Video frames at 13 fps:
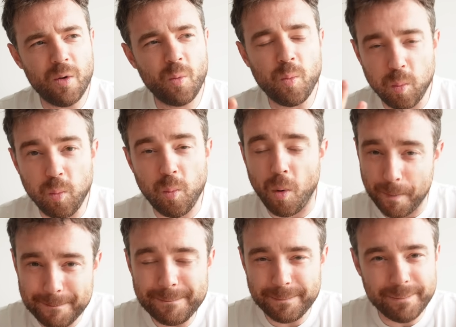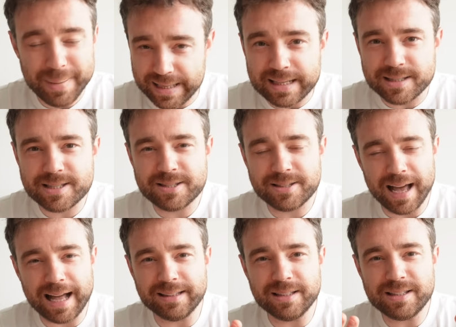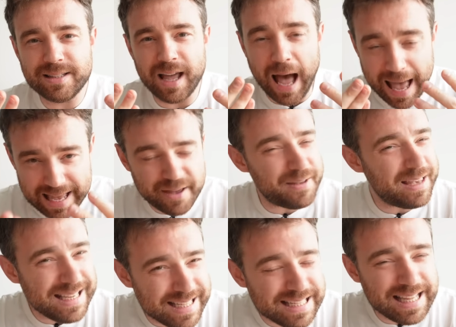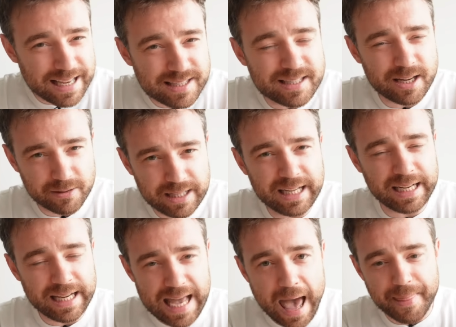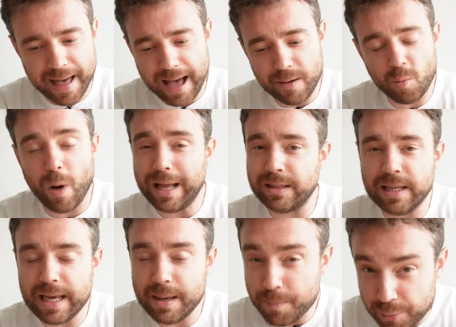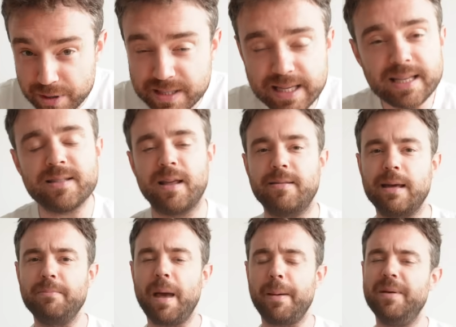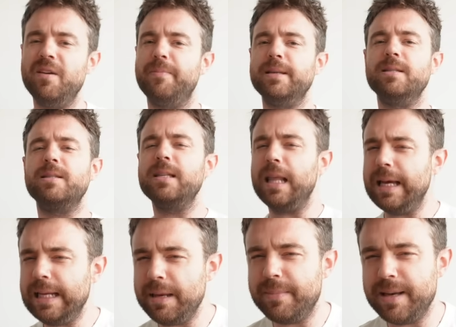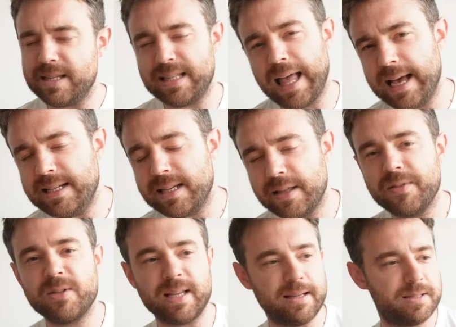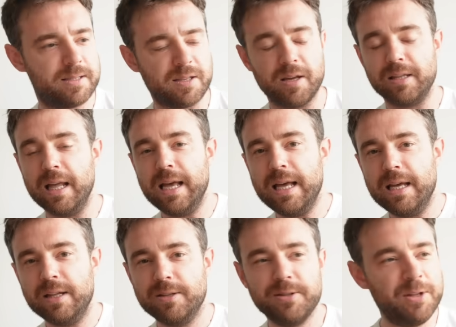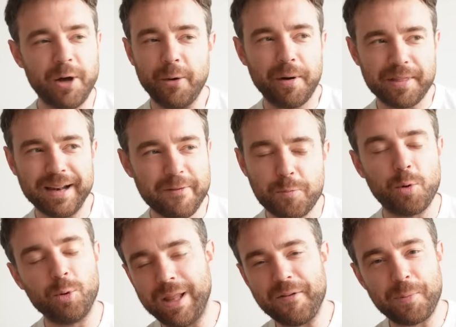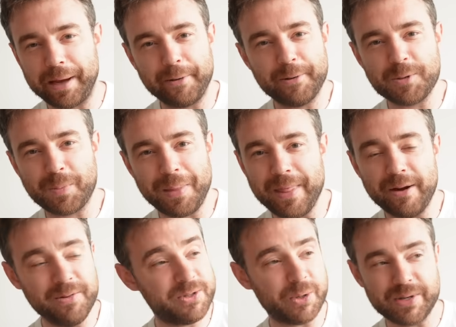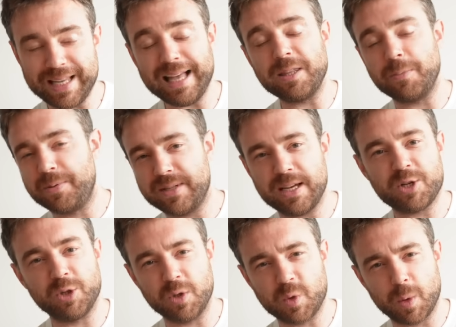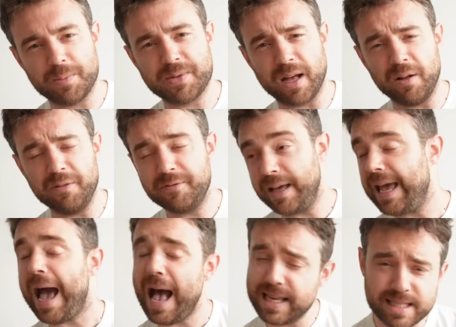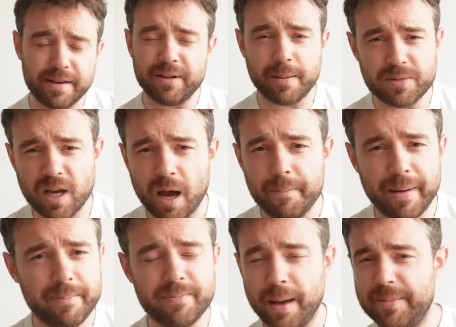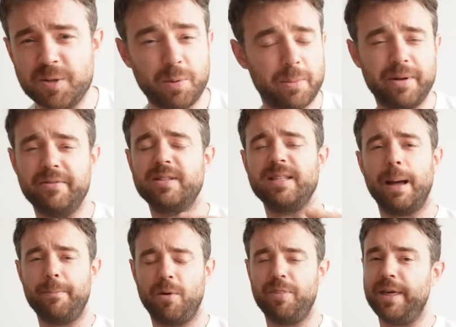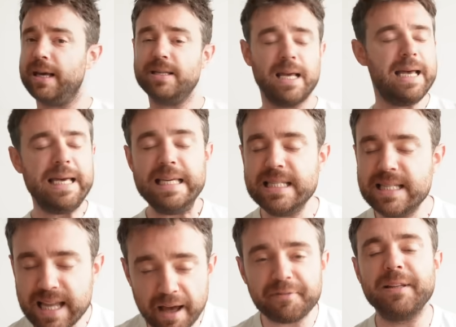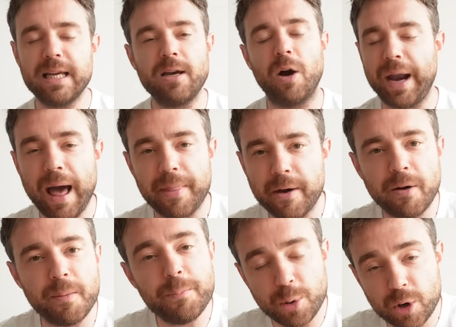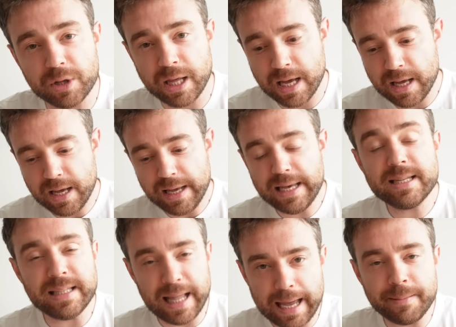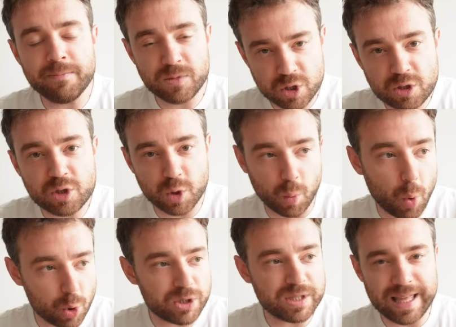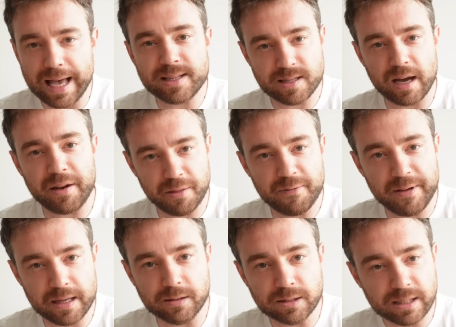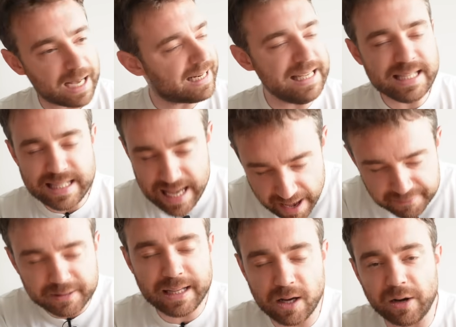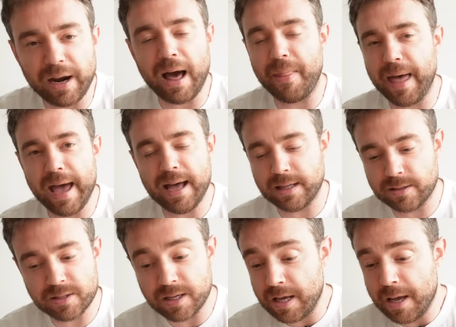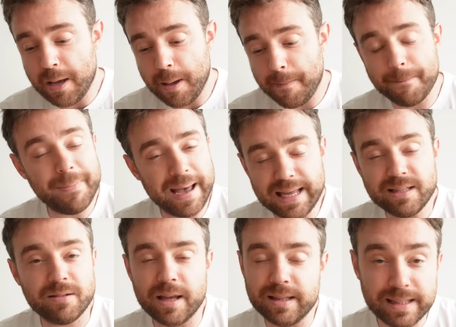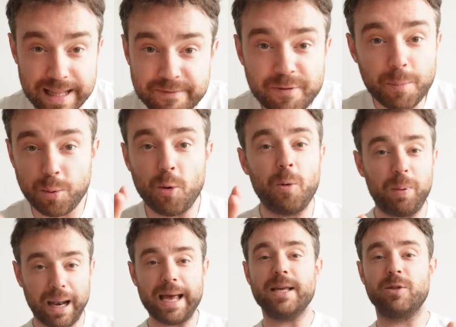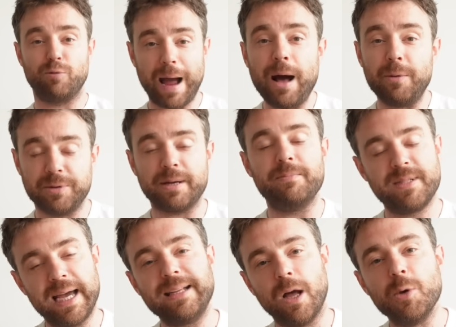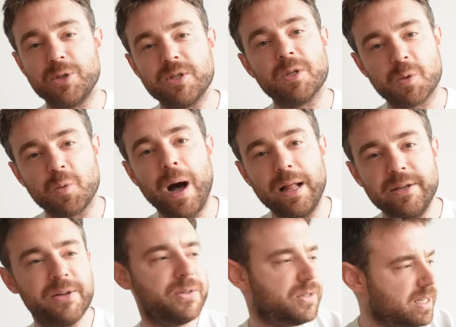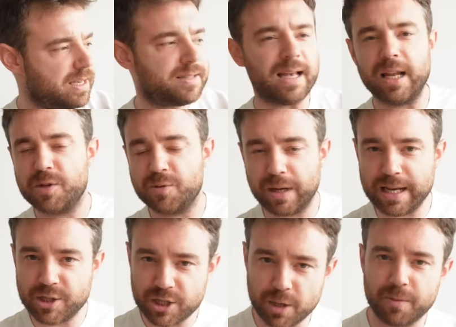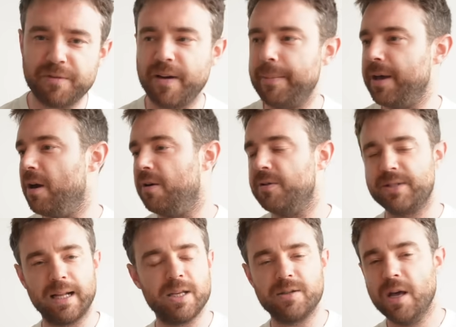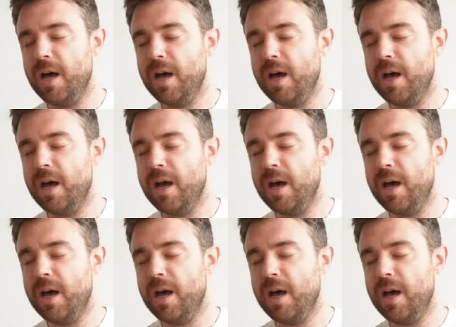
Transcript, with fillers: want minutes and is he necessarily going to get that when in pre-season I think maybe you've been slightly misled in the sense that no other Liverpool left winger has been there, and so he's had the position all to himself. It has given him time, maybe, to put a bit of a stamp on things. He's definitely gone out there and put his name towards that side of the field. And he's definitely gone out there and made Liverpool players around him take notice as well. You can see Salah's relationship with Fabio. Salah's